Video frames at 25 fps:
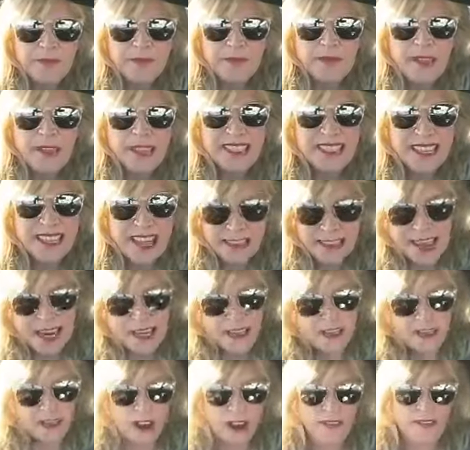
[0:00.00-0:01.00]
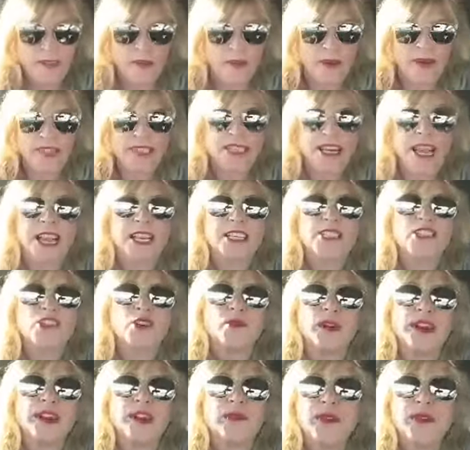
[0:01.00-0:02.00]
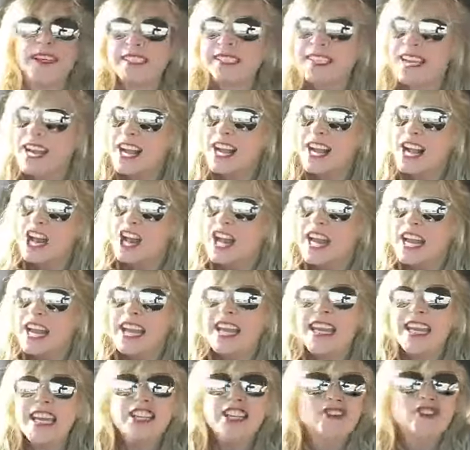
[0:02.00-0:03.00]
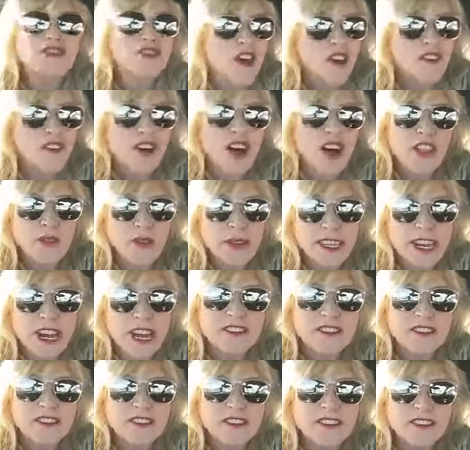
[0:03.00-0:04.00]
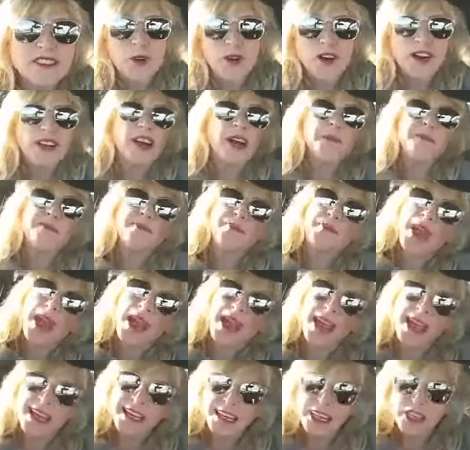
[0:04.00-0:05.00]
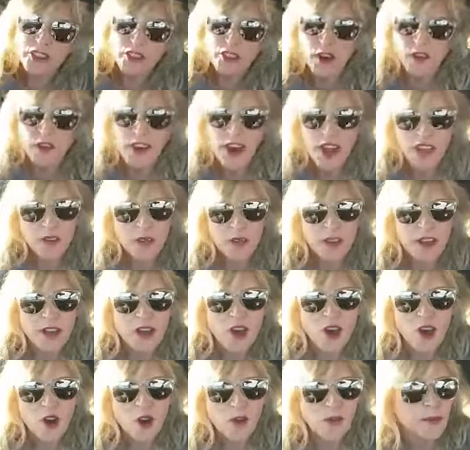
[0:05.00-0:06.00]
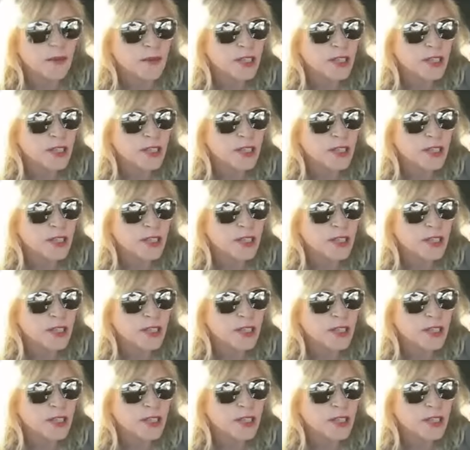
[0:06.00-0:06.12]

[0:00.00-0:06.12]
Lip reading: It's not the kind of drive I want to take. So anyways, he drove all the way down to Florida and he drove all the way home.